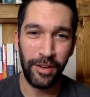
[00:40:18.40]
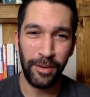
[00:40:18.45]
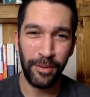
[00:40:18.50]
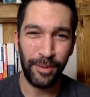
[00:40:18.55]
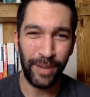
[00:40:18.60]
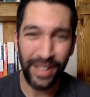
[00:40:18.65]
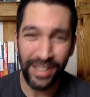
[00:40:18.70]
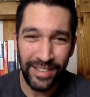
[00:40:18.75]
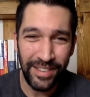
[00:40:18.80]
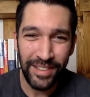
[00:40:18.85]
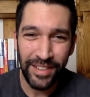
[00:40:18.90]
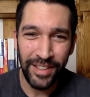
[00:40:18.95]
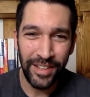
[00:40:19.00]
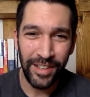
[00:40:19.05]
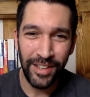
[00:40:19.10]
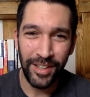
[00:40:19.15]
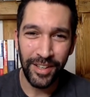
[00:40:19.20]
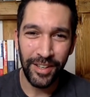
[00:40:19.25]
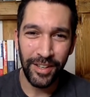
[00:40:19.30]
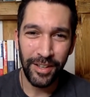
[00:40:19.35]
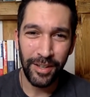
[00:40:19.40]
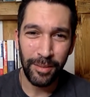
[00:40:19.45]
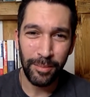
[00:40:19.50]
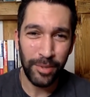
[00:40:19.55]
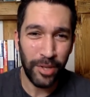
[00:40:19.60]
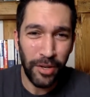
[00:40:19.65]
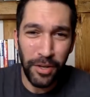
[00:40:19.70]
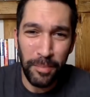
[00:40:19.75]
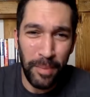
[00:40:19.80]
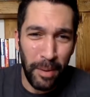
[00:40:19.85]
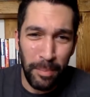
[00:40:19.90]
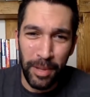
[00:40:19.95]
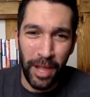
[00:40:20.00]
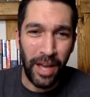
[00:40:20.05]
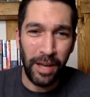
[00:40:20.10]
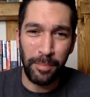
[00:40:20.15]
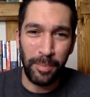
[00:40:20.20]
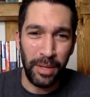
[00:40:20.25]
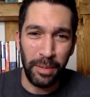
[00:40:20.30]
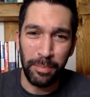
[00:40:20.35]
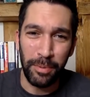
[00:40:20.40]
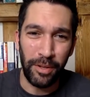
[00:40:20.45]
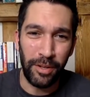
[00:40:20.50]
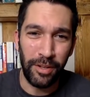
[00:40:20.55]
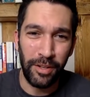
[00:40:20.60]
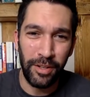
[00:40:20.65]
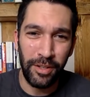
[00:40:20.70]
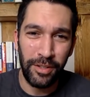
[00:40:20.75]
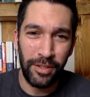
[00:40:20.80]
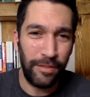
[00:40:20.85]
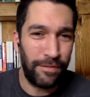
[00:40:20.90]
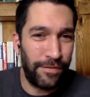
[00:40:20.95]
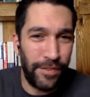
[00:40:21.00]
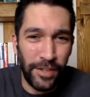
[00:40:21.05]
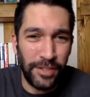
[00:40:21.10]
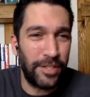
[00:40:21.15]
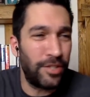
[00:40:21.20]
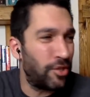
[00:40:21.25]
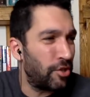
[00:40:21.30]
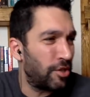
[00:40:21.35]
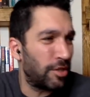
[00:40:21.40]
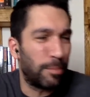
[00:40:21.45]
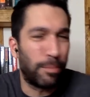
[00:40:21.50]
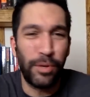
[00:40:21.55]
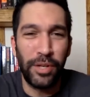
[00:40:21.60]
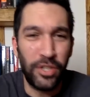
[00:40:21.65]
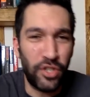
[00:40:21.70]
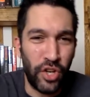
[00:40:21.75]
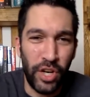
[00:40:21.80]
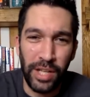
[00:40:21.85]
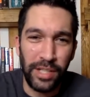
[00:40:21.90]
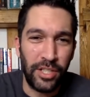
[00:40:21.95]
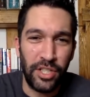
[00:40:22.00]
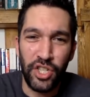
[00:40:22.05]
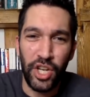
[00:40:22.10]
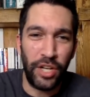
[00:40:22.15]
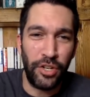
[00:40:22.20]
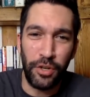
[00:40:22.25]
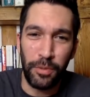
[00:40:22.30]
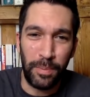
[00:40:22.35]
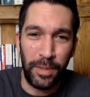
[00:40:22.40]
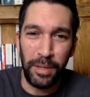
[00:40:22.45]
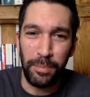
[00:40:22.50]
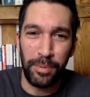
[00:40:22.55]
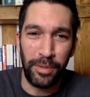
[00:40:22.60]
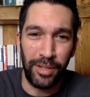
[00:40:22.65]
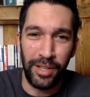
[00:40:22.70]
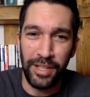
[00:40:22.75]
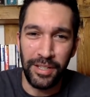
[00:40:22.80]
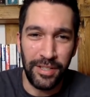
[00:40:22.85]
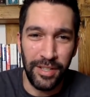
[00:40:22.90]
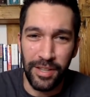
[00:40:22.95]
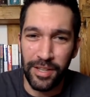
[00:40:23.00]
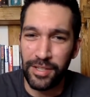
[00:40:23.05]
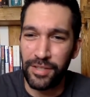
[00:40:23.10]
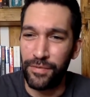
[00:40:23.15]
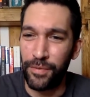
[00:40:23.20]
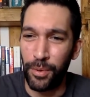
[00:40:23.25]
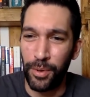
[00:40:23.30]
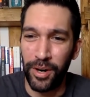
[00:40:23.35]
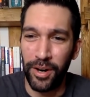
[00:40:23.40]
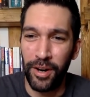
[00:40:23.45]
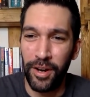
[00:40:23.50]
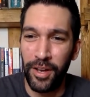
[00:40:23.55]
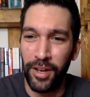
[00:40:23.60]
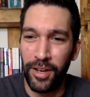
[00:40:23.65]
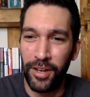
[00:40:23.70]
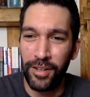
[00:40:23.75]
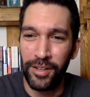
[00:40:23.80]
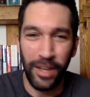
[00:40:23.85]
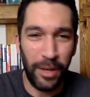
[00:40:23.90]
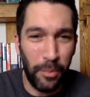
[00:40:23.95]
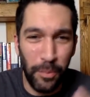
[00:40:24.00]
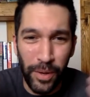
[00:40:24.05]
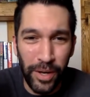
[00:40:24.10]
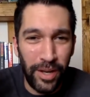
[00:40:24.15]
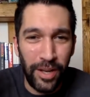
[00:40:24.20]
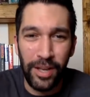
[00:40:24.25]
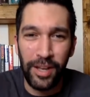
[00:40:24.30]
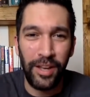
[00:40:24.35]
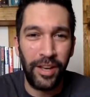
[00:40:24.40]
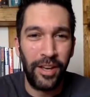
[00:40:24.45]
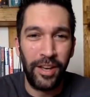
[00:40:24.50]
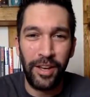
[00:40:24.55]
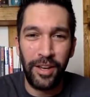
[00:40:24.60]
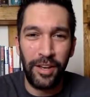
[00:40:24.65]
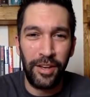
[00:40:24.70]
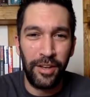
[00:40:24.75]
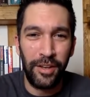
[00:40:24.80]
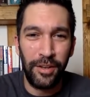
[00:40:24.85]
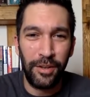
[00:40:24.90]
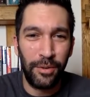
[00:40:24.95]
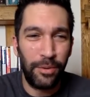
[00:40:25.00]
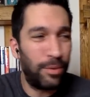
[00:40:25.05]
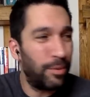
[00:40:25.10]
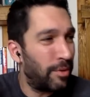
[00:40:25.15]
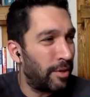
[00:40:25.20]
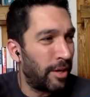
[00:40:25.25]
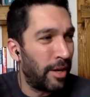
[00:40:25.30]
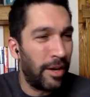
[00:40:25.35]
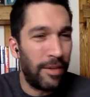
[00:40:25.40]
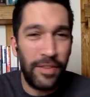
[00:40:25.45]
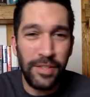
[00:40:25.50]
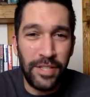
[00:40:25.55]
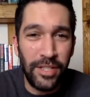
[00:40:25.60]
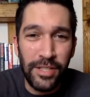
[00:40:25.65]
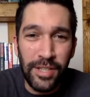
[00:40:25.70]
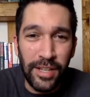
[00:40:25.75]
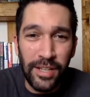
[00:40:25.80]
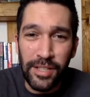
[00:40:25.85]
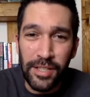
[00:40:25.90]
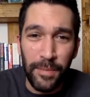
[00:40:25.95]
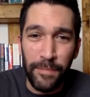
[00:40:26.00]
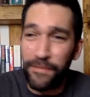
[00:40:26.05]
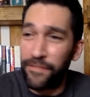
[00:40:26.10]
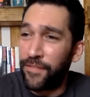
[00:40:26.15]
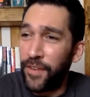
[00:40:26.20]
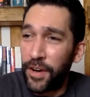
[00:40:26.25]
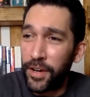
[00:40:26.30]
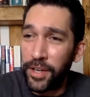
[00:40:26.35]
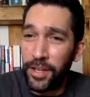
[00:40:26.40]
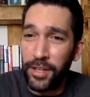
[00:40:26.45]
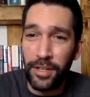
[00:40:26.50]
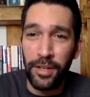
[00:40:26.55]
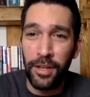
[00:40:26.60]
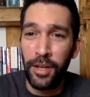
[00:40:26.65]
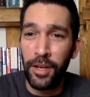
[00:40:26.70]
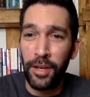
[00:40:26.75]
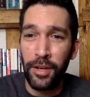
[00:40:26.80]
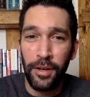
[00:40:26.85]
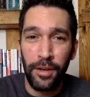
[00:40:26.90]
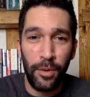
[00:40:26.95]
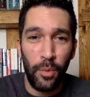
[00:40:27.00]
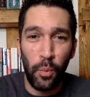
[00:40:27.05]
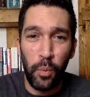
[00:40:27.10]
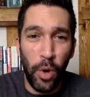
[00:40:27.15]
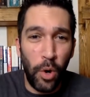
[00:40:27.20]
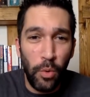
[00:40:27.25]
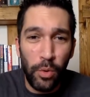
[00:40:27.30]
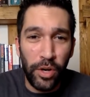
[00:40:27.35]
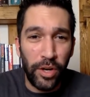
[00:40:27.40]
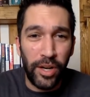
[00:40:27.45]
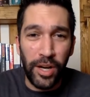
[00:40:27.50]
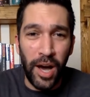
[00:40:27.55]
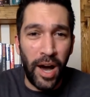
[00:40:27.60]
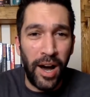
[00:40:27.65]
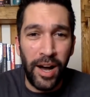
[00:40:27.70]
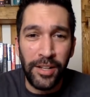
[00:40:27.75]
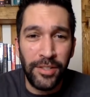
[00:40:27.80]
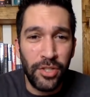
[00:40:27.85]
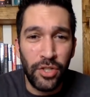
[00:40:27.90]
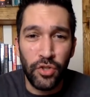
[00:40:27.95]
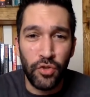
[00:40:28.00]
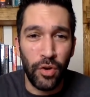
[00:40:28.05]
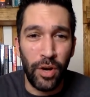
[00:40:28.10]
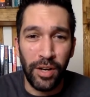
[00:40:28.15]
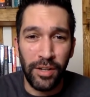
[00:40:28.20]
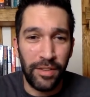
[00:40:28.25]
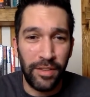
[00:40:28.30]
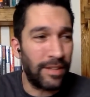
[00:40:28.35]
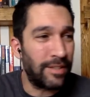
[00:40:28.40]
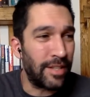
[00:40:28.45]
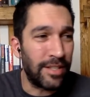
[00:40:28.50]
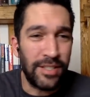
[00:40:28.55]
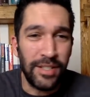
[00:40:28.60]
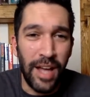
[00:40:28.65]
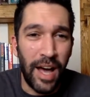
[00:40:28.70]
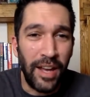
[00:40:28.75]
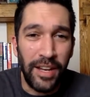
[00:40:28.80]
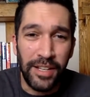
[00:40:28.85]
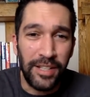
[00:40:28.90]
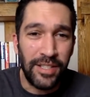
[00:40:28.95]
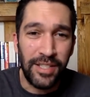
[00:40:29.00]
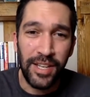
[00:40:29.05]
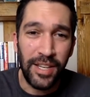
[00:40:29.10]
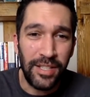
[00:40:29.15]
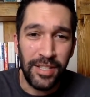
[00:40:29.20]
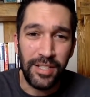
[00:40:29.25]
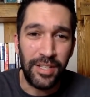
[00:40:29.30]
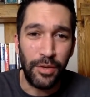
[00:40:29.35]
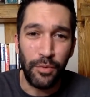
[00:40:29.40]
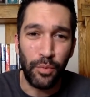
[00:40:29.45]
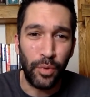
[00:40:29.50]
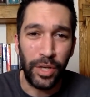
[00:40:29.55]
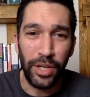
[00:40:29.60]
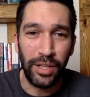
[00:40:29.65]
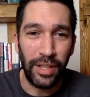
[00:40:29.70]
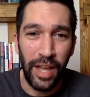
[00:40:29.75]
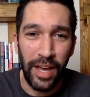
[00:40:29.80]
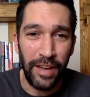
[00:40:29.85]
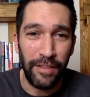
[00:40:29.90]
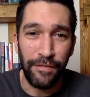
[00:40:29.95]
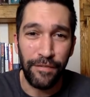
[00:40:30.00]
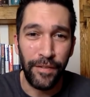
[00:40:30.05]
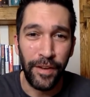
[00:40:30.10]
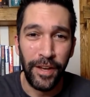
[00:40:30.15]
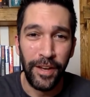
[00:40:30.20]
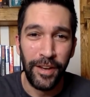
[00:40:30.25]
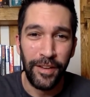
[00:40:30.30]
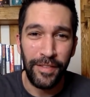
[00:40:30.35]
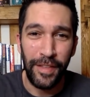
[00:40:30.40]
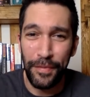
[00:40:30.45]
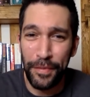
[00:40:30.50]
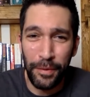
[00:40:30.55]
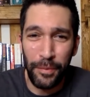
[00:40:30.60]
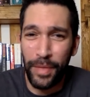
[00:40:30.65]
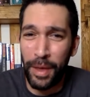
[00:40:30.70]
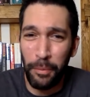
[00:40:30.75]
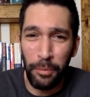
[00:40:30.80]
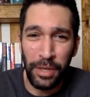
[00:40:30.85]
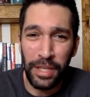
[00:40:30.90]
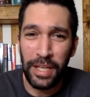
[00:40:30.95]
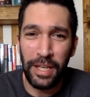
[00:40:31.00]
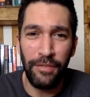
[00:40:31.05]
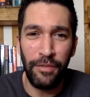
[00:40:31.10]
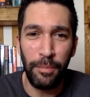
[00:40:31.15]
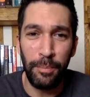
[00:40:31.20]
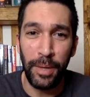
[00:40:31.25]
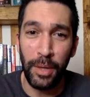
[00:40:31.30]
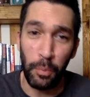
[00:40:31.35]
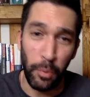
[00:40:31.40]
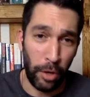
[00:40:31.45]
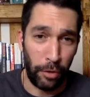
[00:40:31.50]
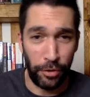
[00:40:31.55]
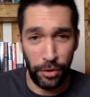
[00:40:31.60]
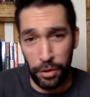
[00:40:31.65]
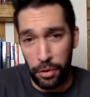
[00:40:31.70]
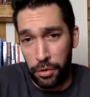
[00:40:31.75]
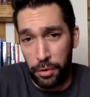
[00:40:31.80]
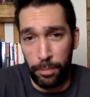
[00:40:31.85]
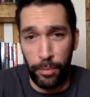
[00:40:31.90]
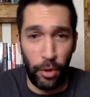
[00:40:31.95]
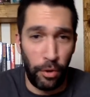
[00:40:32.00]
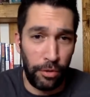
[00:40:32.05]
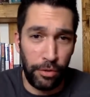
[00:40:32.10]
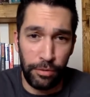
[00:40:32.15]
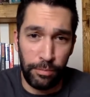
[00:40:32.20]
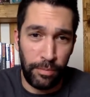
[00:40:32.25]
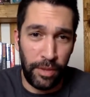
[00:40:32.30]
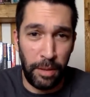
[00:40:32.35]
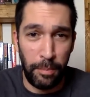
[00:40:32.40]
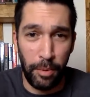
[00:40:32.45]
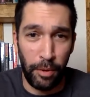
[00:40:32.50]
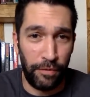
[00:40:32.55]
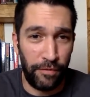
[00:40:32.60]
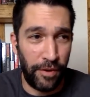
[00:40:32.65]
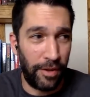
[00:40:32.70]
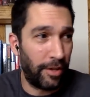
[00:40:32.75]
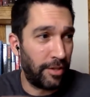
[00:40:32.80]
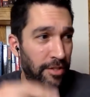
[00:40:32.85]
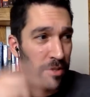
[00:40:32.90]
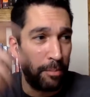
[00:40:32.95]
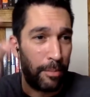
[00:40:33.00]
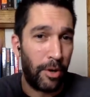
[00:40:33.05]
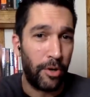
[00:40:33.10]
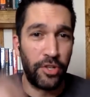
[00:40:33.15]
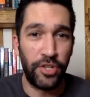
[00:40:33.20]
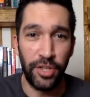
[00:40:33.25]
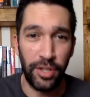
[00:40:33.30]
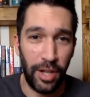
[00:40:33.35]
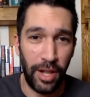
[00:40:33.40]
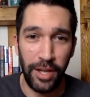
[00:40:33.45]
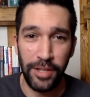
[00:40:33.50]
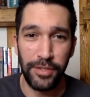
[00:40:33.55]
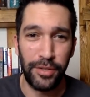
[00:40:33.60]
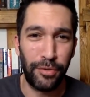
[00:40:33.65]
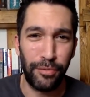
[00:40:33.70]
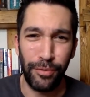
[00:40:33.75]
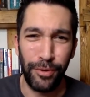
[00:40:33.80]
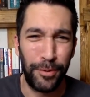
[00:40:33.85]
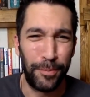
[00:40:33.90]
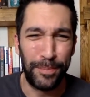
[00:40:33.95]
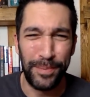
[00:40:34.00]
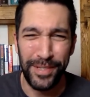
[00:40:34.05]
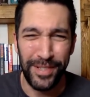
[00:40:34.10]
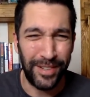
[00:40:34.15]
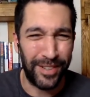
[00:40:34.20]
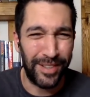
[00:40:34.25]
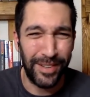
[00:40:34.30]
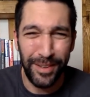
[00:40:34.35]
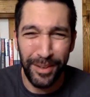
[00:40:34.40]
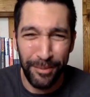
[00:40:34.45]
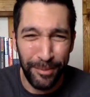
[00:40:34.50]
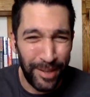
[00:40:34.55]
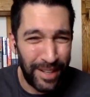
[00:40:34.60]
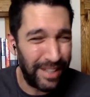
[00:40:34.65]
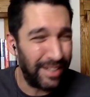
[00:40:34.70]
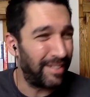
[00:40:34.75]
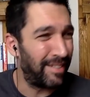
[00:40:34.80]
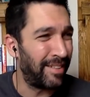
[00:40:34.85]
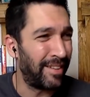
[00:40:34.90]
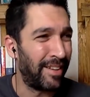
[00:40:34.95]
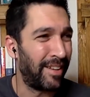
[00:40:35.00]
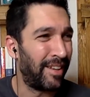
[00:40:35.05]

What? I'm talking about black people. The fuck did you just bring transgender people into this for? Like, what? Who? This is like some fucking woke construct that does not exist in real life. That would even be, well, they both fall into marginalized groups. What?